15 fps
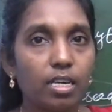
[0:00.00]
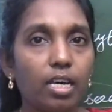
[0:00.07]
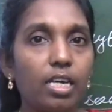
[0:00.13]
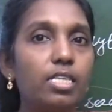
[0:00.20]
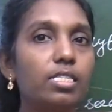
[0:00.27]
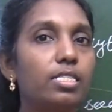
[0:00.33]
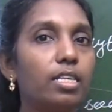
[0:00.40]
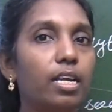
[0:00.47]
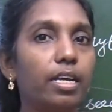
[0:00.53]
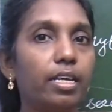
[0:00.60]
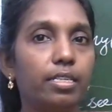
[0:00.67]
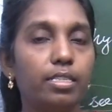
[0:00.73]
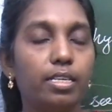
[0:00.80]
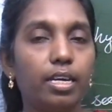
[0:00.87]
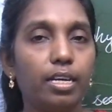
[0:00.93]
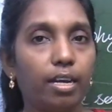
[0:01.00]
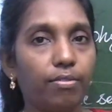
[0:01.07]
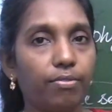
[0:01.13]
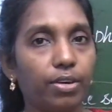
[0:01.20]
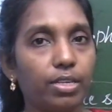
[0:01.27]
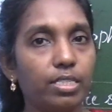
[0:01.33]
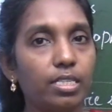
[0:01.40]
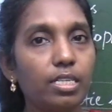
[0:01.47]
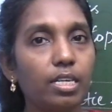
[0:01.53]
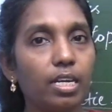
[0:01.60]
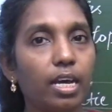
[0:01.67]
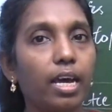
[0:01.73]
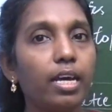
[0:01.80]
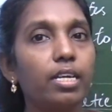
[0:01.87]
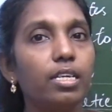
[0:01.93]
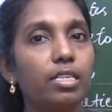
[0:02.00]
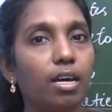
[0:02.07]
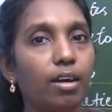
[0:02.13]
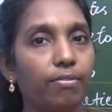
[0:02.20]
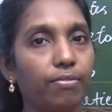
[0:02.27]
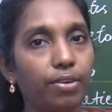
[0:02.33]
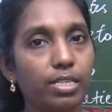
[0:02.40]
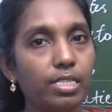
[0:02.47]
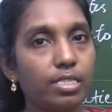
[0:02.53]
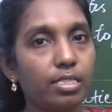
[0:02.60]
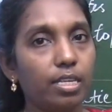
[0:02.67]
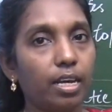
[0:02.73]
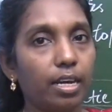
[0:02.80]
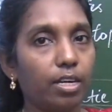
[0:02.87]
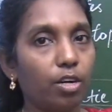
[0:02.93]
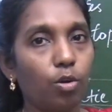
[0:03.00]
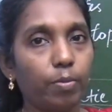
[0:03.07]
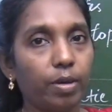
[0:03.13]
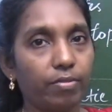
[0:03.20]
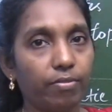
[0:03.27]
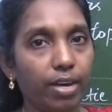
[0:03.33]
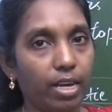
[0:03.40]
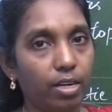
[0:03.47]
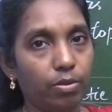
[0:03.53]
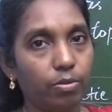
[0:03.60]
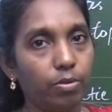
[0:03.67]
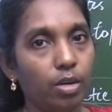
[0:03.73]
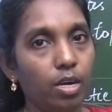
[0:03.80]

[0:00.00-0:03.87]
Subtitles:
easily it get affected and it affects the economic value.